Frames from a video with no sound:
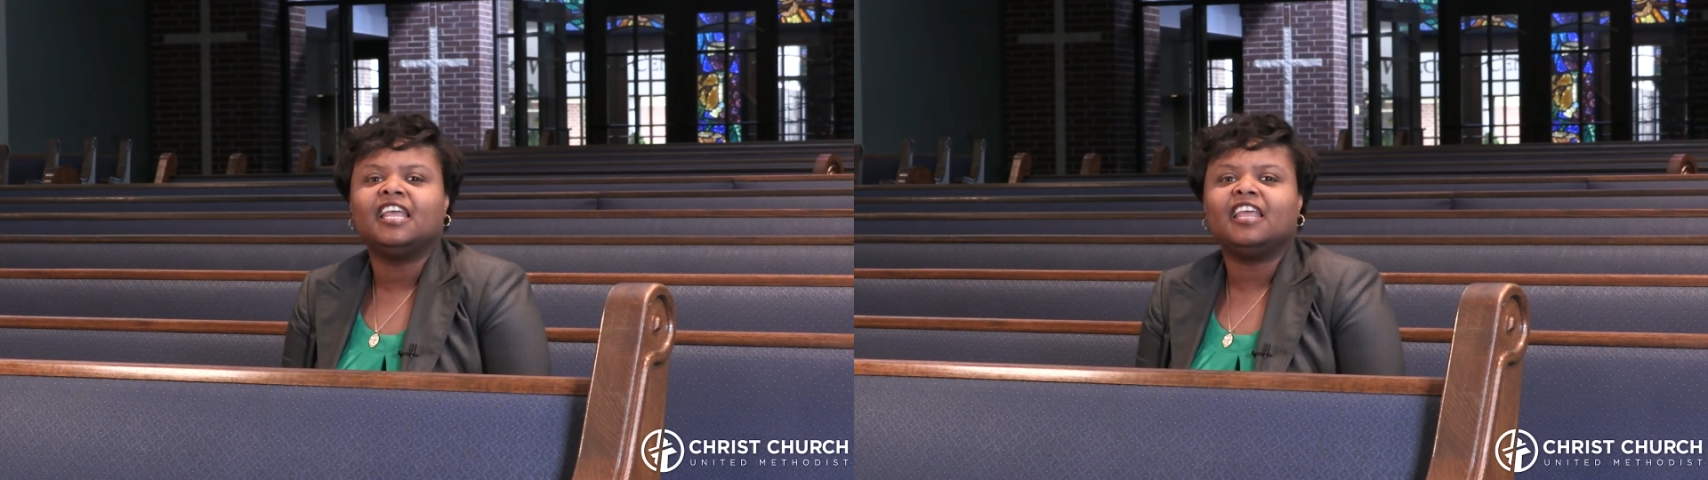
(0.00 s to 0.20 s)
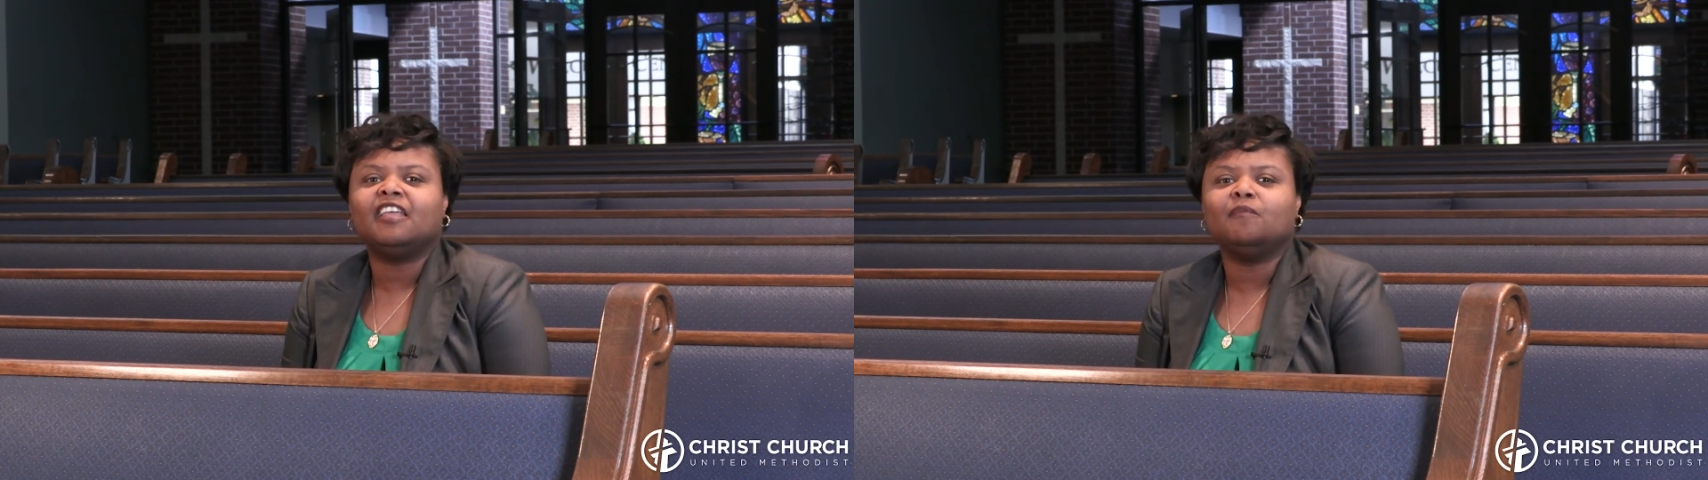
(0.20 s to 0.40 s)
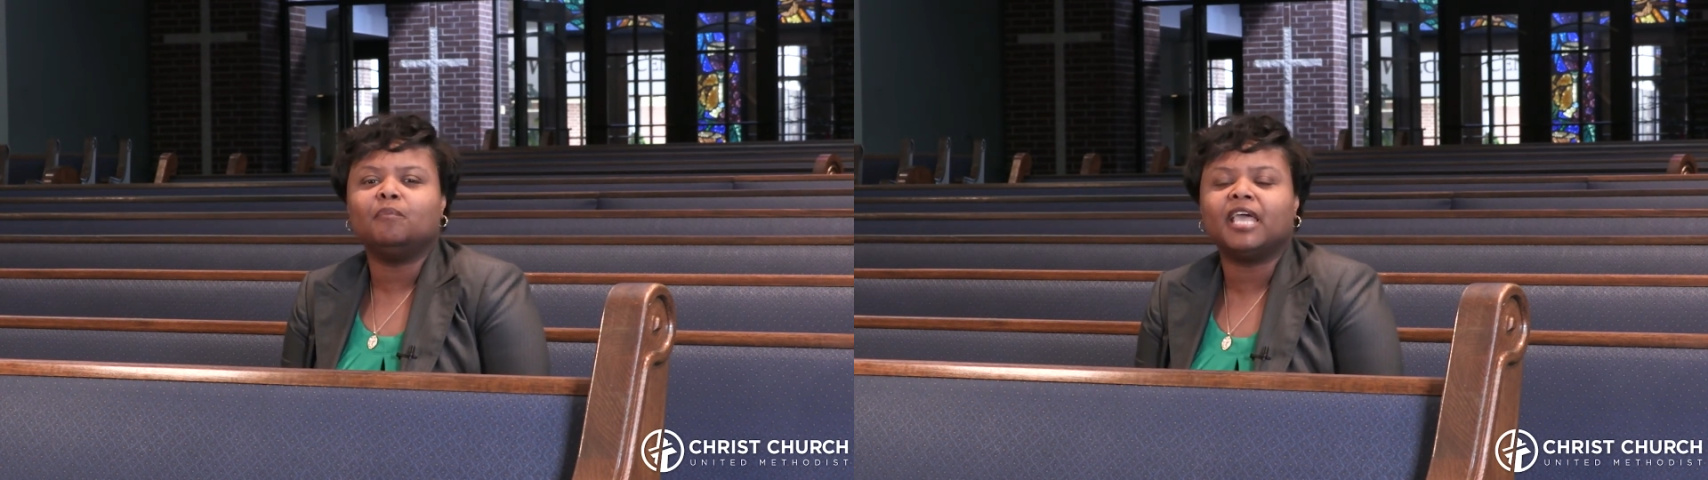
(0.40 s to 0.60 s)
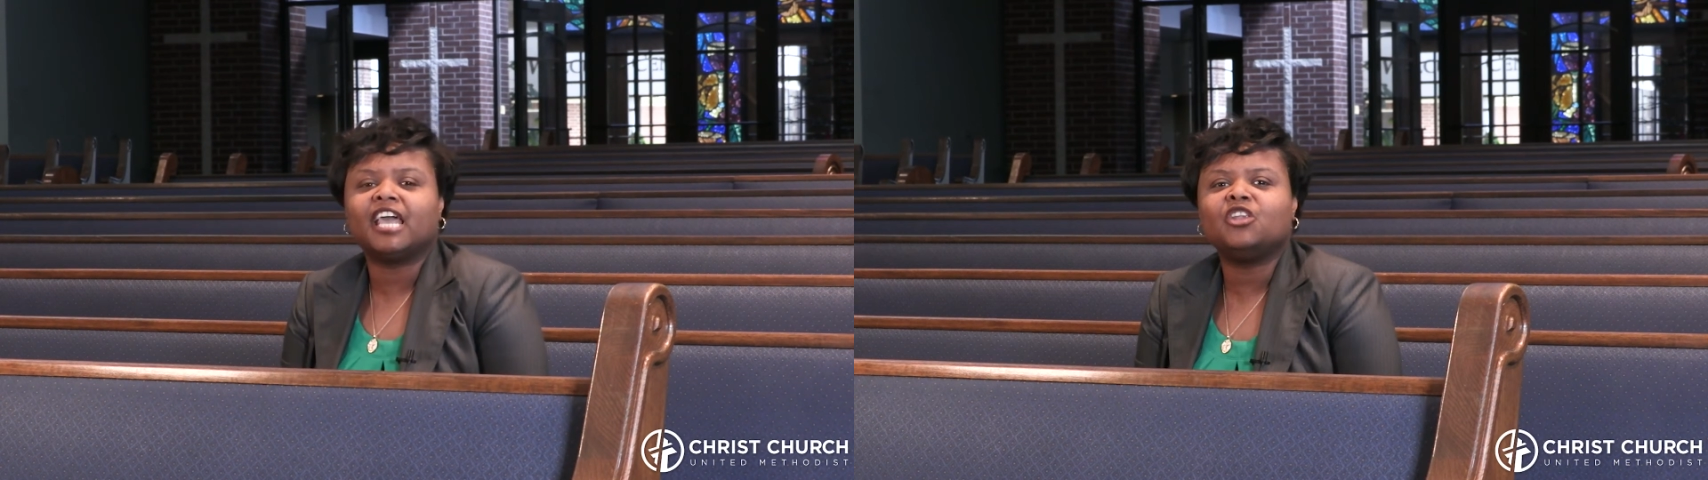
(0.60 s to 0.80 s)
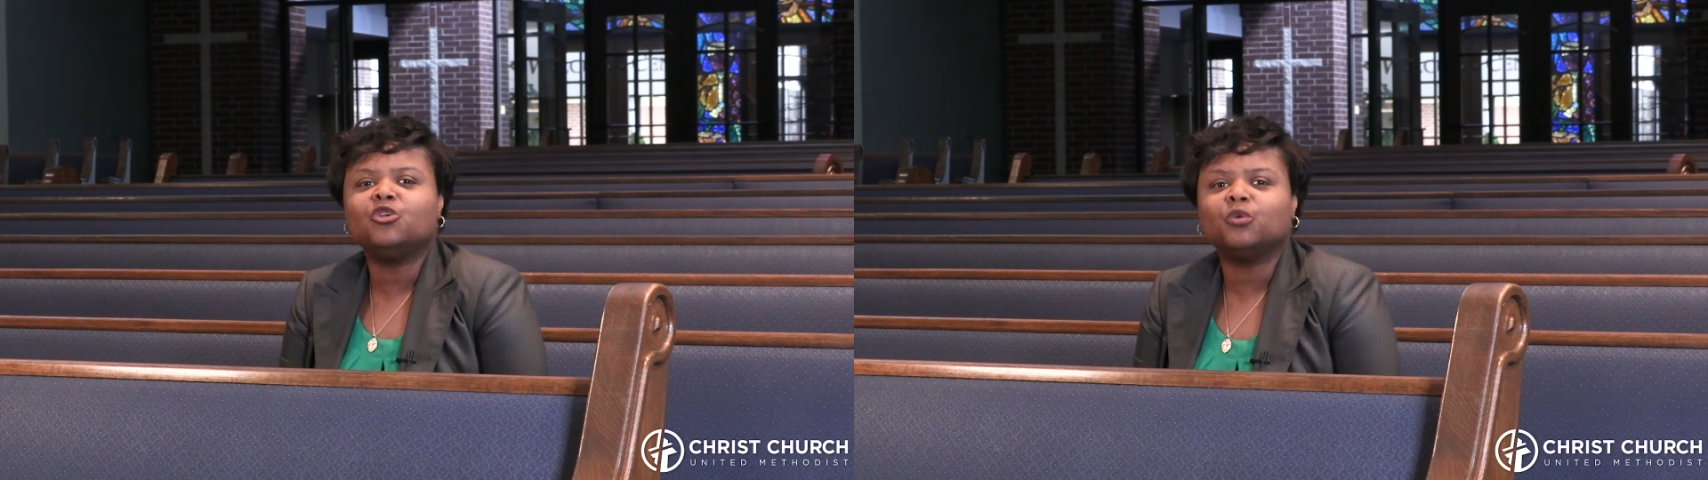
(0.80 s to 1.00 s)

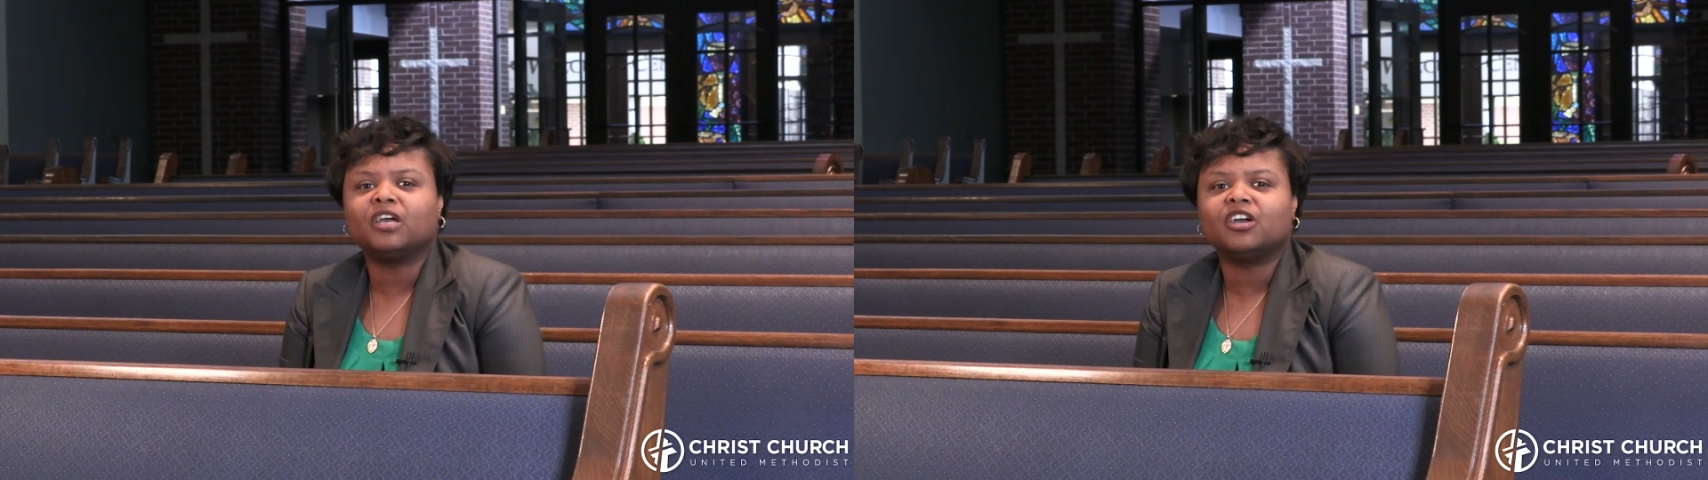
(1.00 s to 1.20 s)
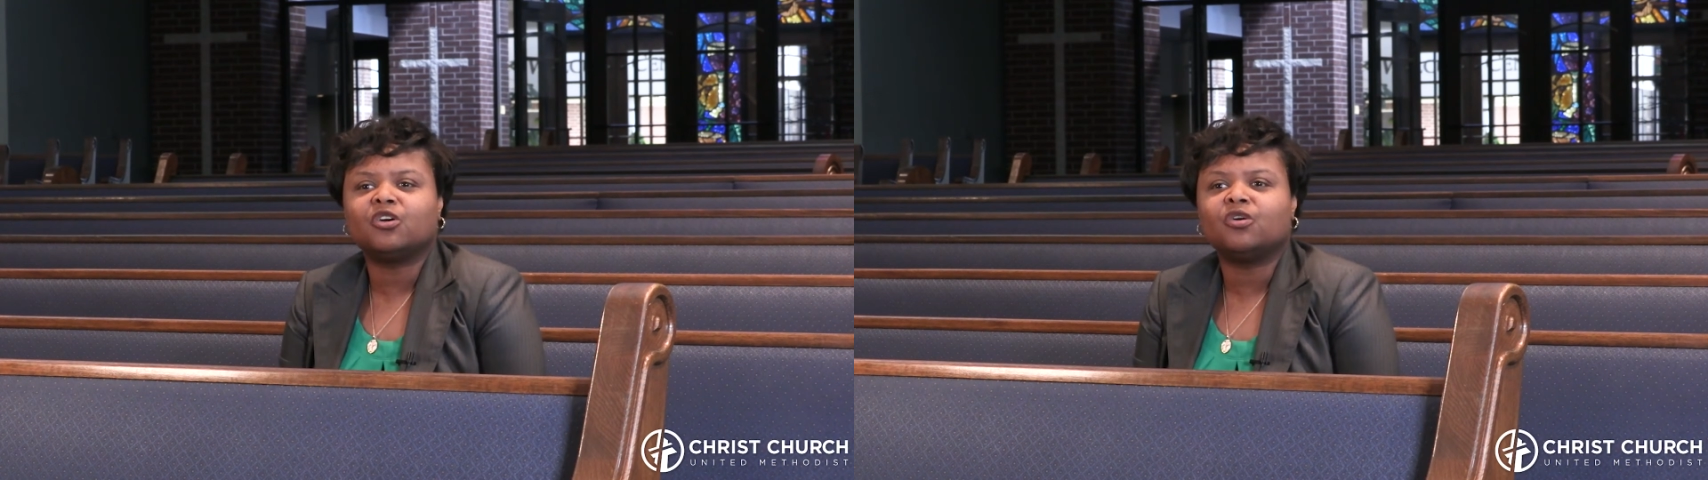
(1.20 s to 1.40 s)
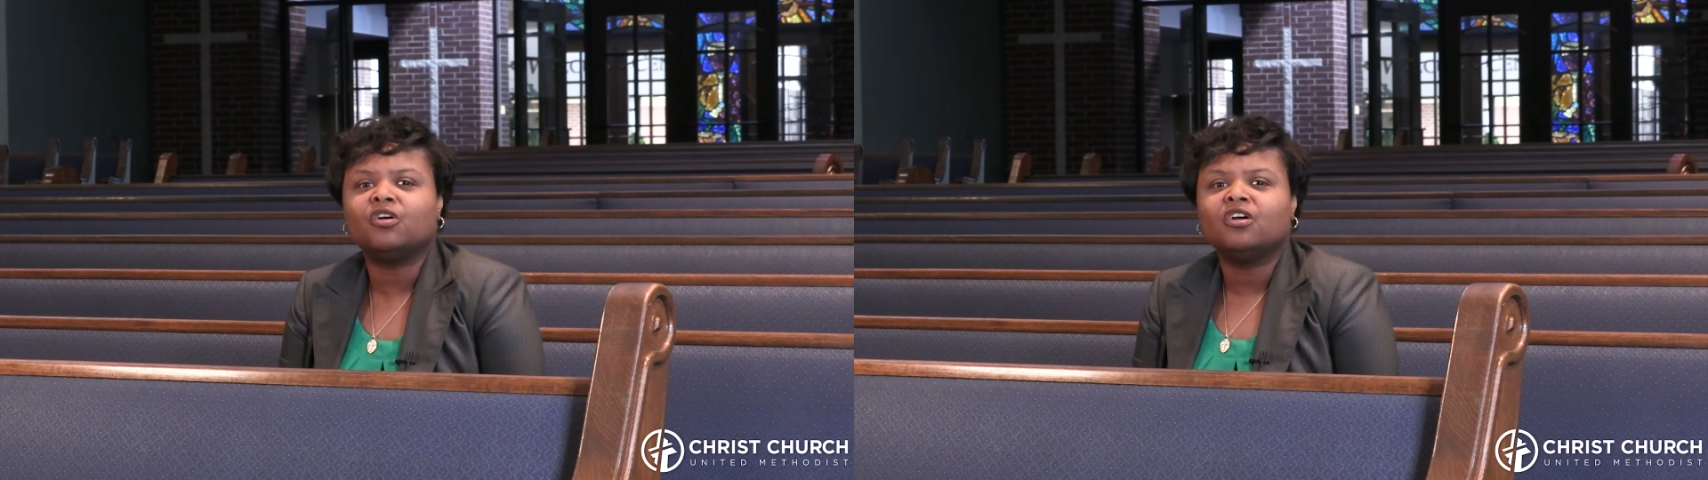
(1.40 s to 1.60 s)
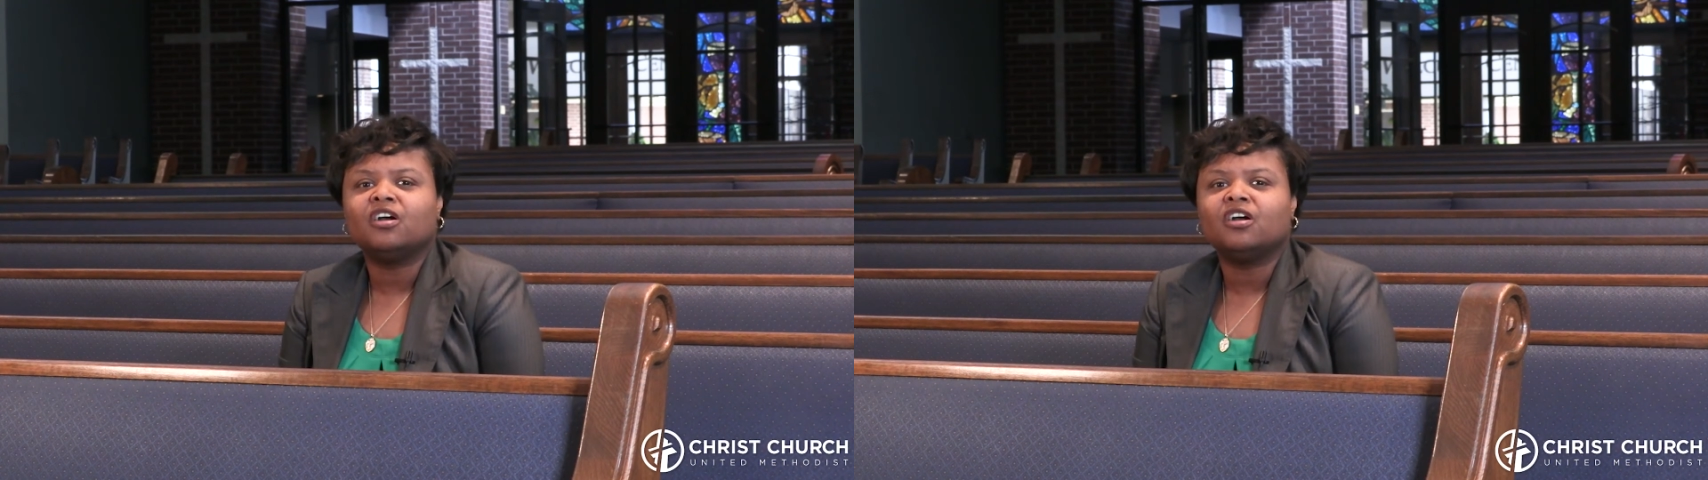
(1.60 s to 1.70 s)
Emmanuel,